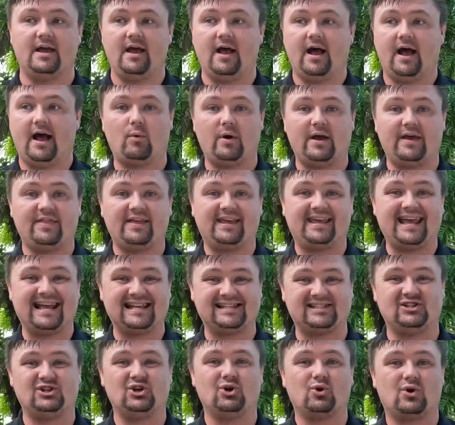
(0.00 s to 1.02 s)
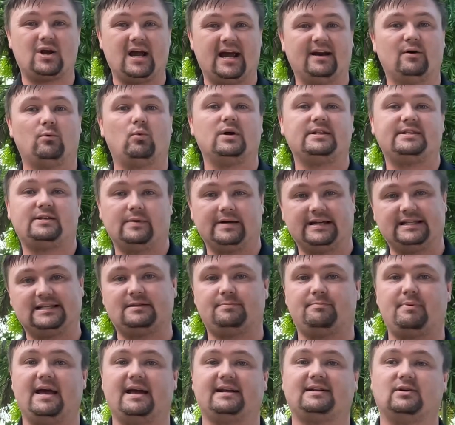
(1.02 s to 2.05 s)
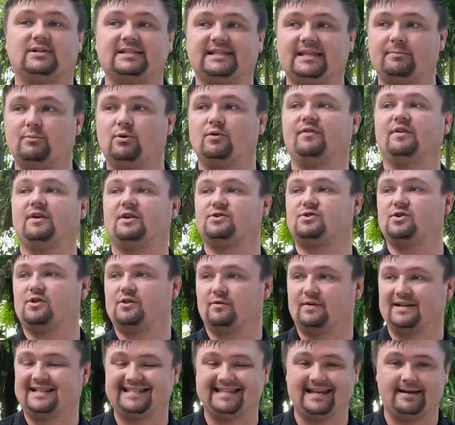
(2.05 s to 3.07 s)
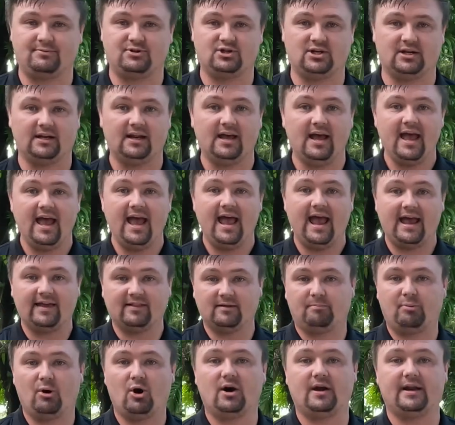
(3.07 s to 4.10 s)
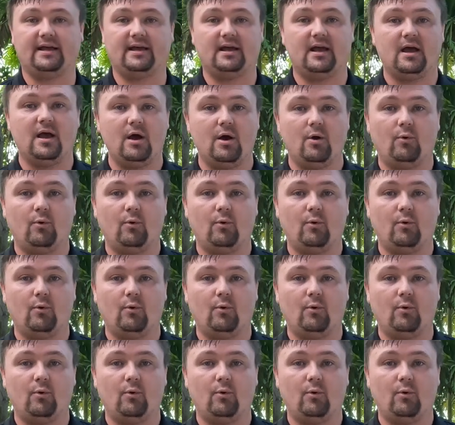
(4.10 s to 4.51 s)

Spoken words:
That way the guests know kind of what to expect as they move on to the reception and the party,